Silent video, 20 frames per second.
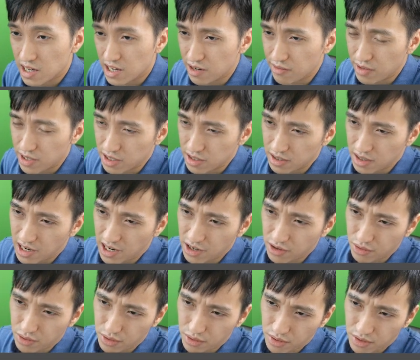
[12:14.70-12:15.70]
I
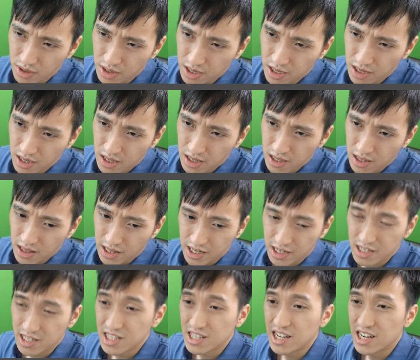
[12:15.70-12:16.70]
don't know,
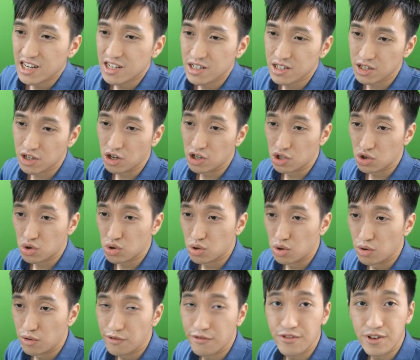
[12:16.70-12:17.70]
like a status
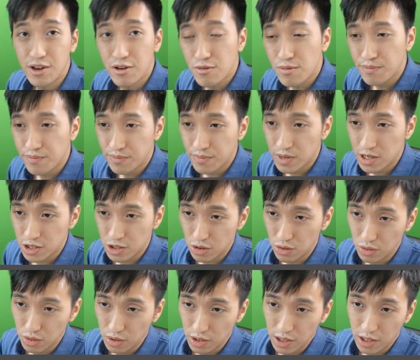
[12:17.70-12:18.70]
control field.
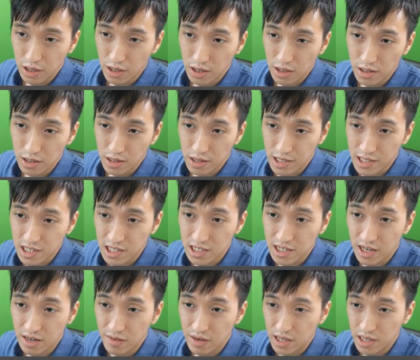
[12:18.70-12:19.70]
So this is
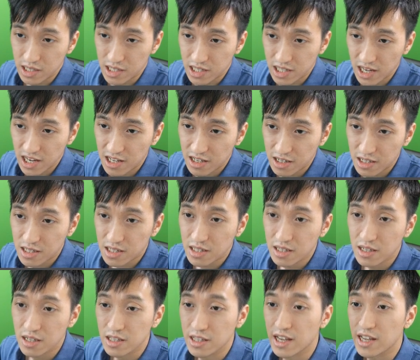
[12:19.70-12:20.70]
kind of like a
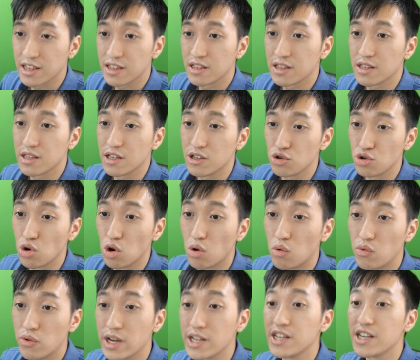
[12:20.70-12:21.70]
status that you
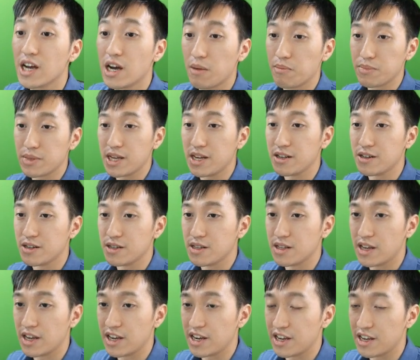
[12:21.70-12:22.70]
already updated
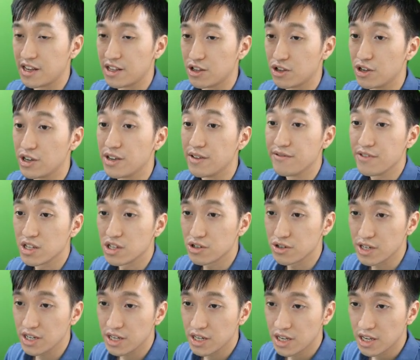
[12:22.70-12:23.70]
the
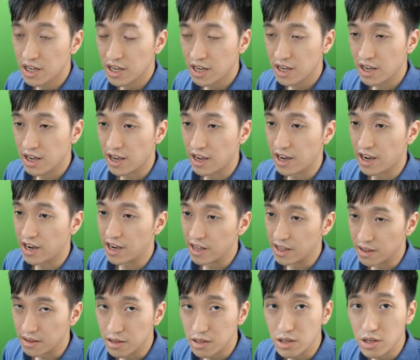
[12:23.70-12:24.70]
inventory,
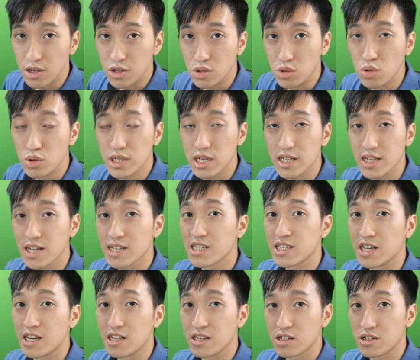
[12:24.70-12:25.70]
and using that
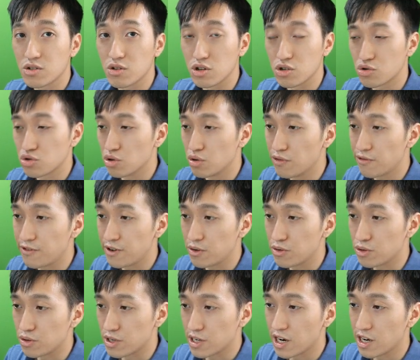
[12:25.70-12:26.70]
status control
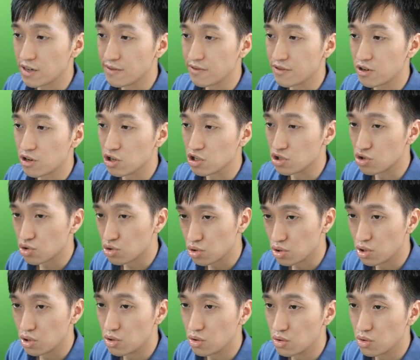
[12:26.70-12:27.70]
field to kind of
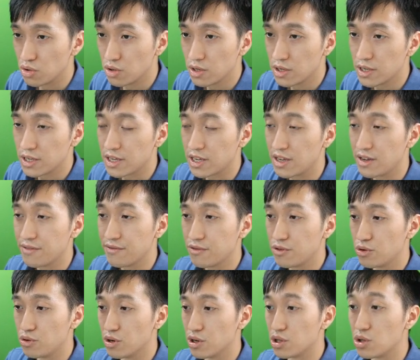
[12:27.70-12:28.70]
control if
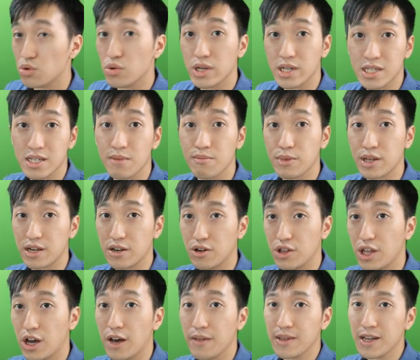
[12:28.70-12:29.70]
you are doing something or
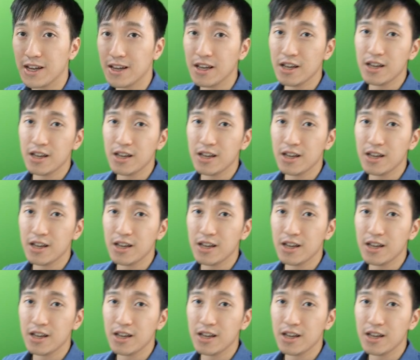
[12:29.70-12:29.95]
not.